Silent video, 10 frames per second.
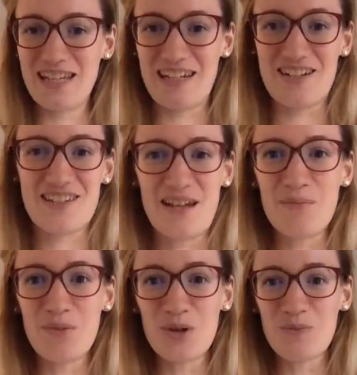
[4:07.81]
There's
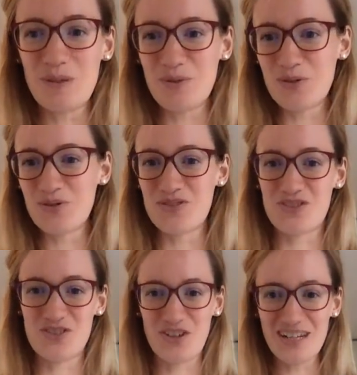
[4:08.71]
some more people
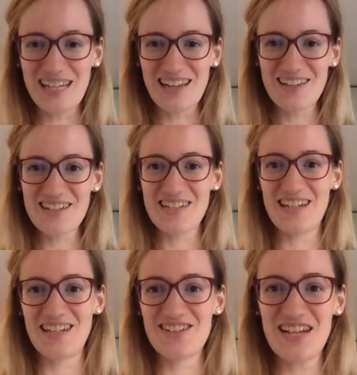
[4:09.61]
joining us
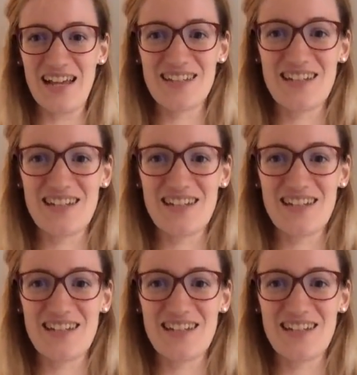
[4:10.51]
in the chat.